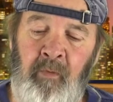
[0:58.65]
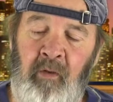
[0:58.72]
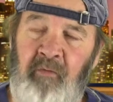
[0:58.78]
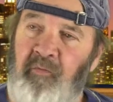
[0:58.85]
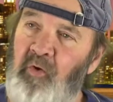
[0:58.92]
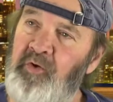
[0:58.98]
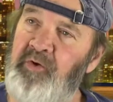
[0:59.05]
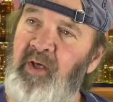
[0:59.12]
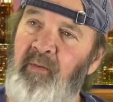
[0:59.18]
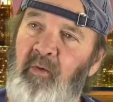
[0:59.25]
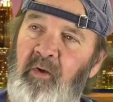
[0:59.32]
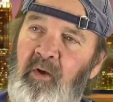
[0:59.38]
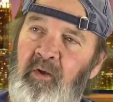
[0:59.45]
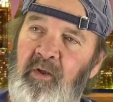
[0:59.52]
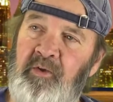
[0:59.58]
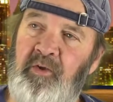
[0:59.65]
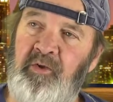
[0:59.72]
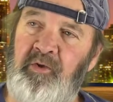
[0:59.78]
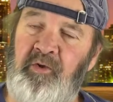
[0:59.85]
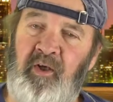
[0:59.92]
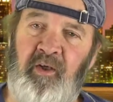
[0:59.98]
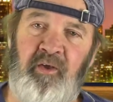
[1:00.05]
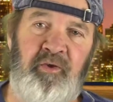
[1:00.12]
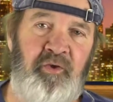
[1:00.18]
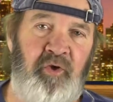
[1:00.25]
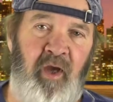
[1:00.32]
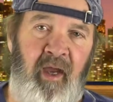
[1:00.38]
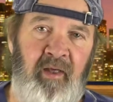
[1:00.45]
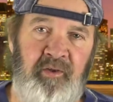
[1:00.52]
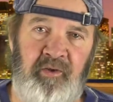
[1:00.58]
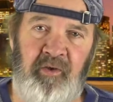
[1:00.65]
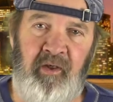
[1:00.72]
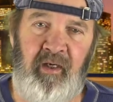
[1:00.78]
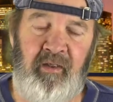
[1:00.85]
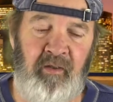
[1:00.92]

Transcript: First name on the list is Dennis Chasteen.